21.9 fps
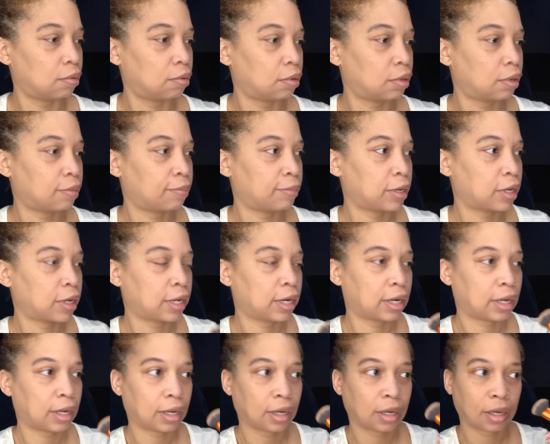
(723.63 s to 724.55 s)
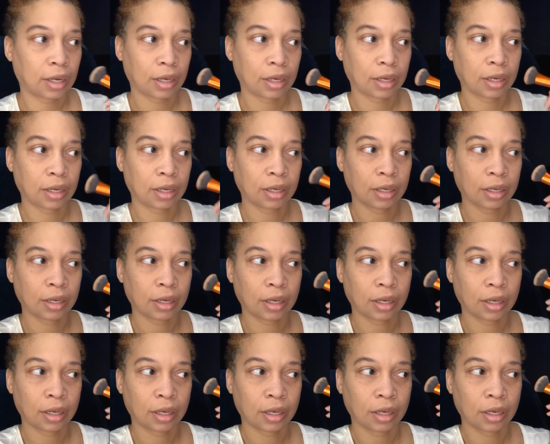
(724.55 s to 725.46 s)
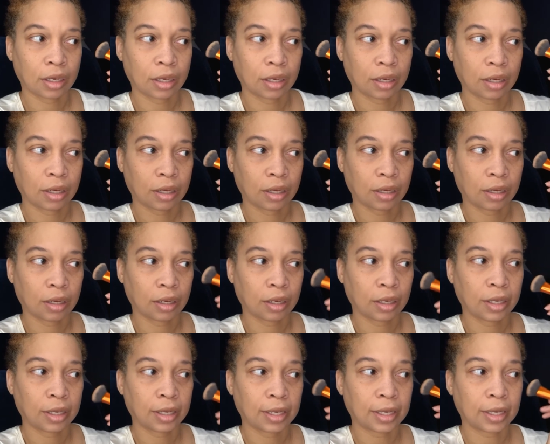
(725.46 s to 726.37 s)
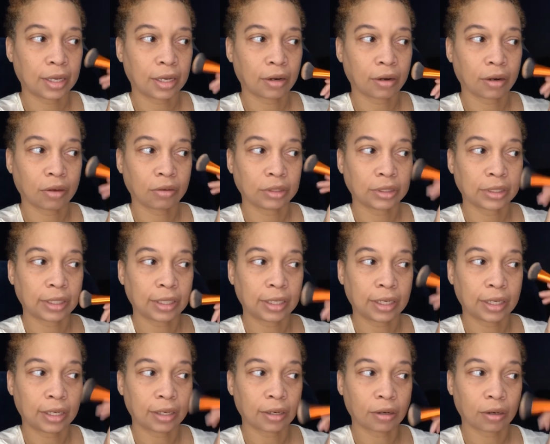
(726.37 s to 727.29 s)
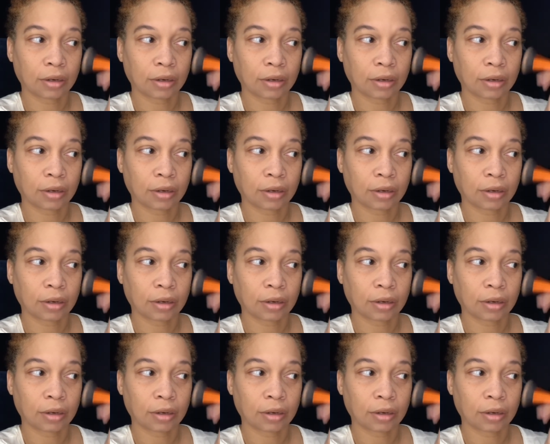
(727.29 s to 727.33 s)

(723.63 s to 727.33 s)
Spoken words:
I'm gonna, here, it goes here.